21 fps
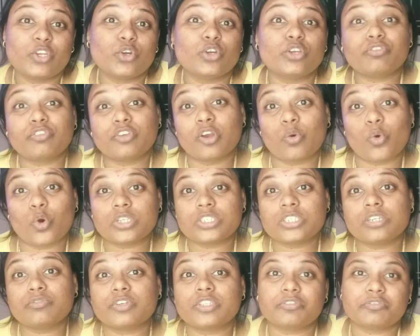If you're
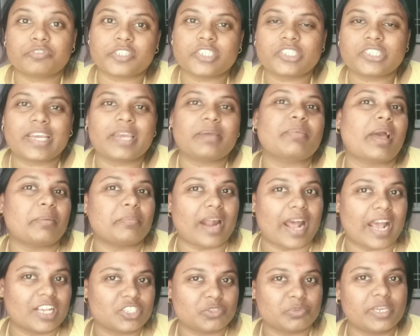watching for the first time, I'm
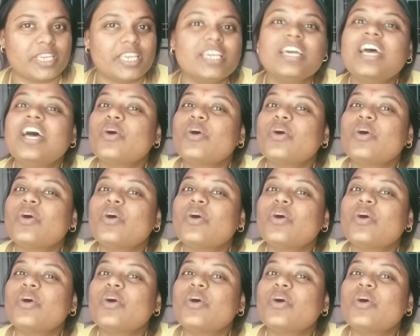Rashmi.